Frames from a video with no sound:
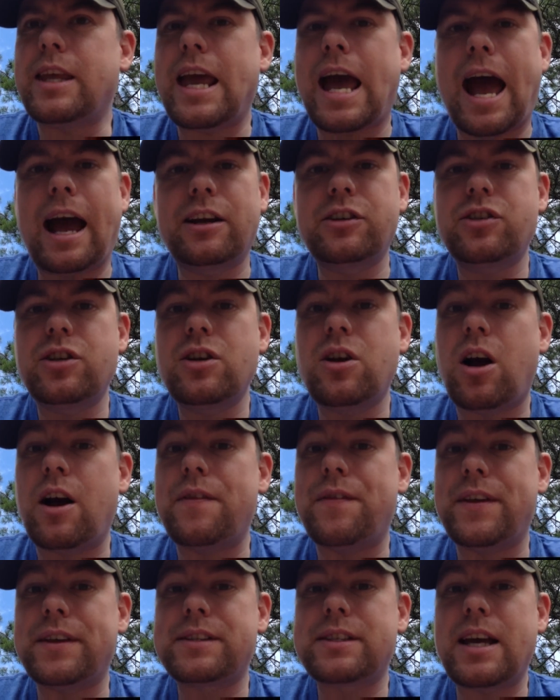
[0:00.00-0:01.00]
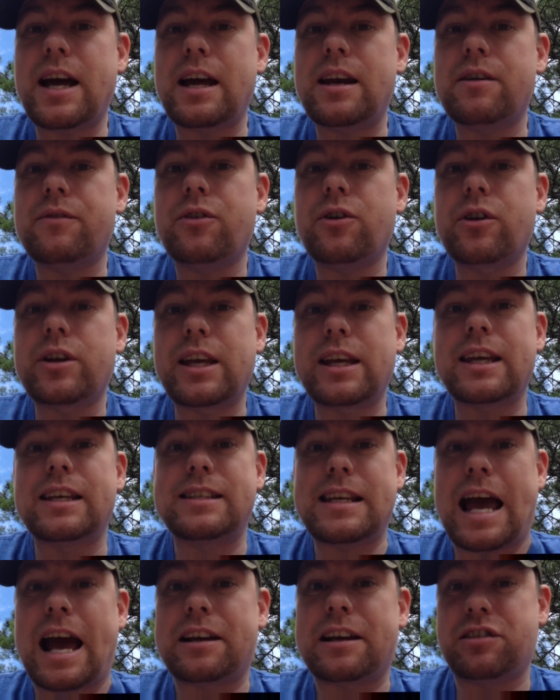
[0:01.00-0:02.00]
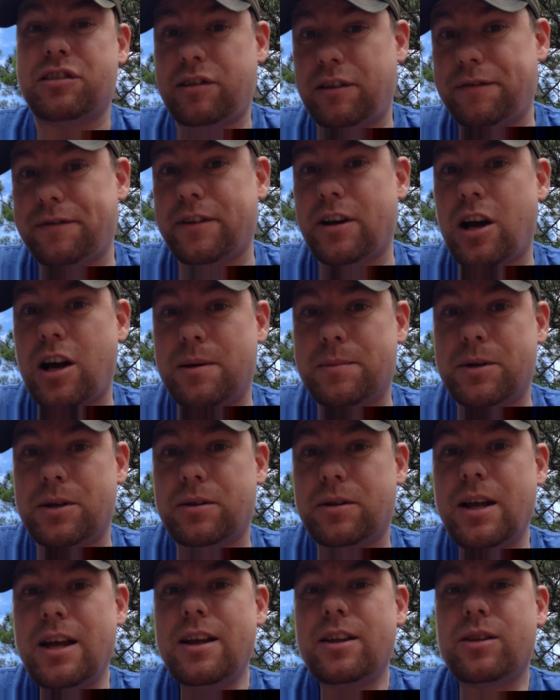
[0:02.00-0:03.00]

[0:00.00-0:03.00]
action on this kind of hooking is actually phenomenal.